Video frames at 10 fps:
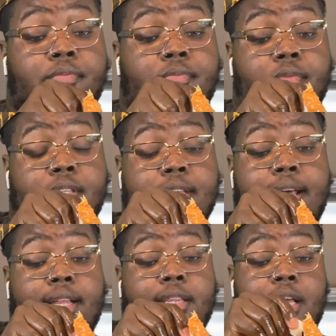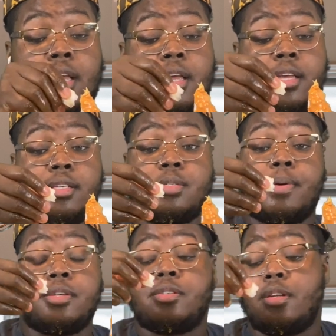The sad thing is,
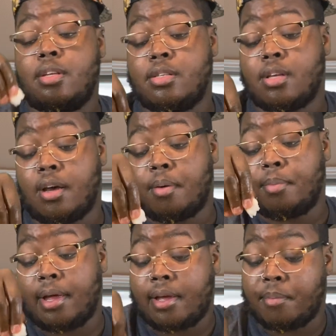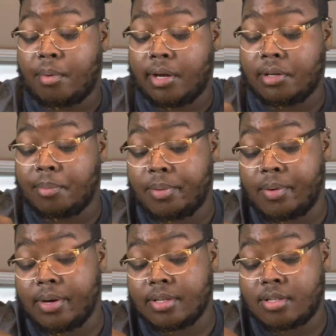especially these black and brown little
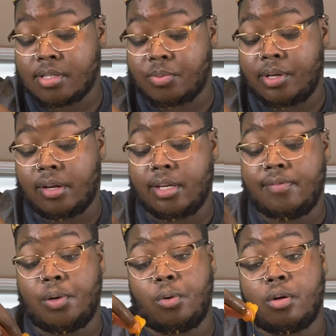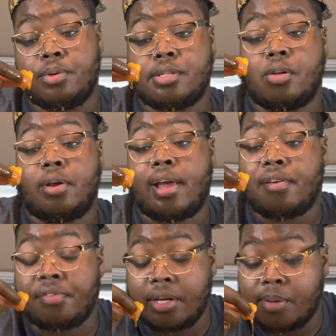boys, because we don't live in a world where it's okay
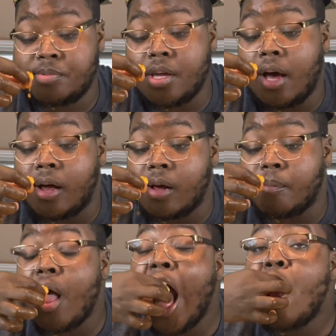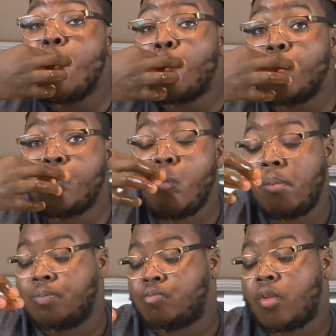for them to
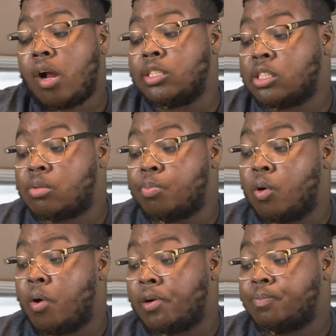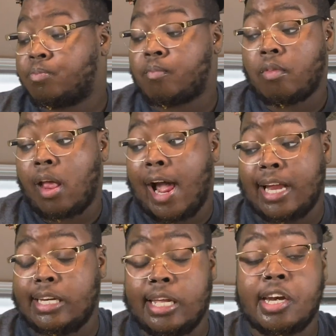explore
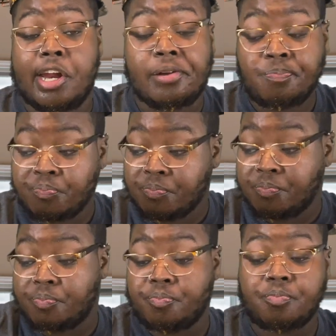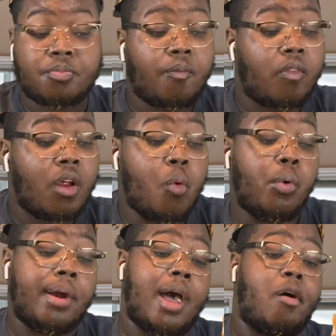identity
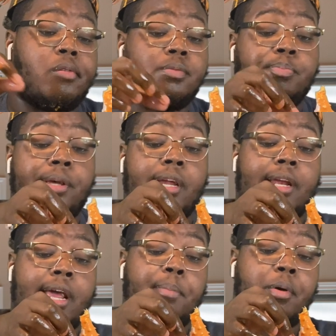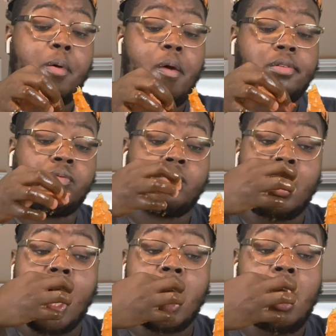without being labeled.
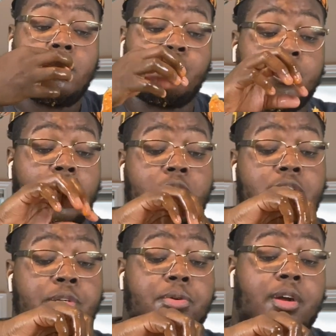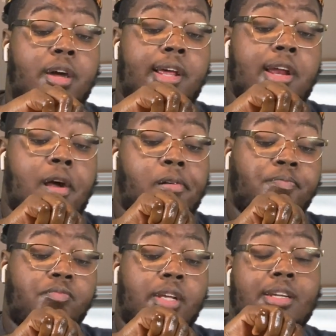Girls can do it all day long,
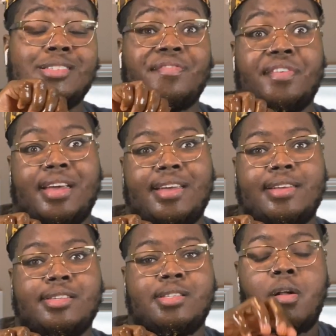and it's a phase.